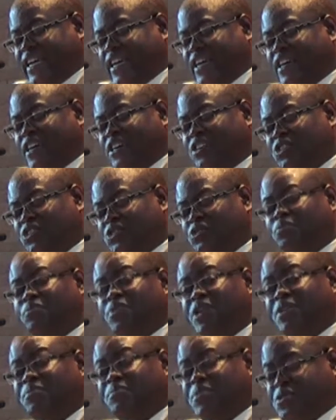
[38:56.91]
has to
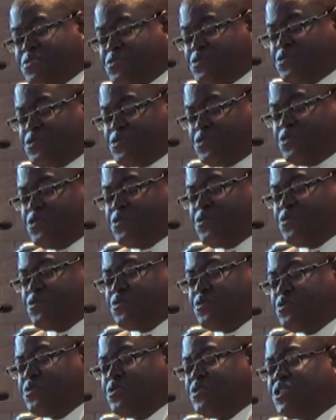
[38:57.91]
bring me through
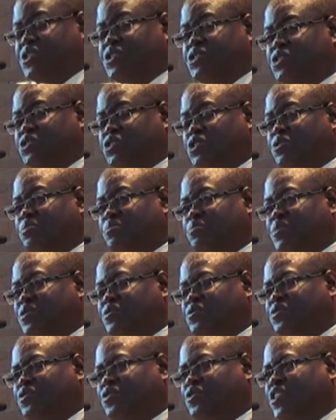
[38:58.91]
this storm
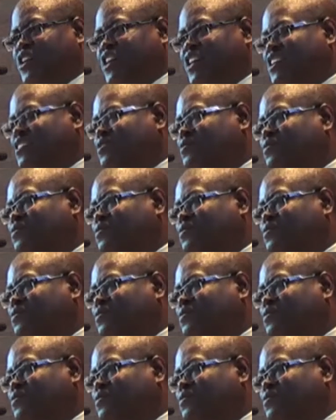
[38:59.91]
before I can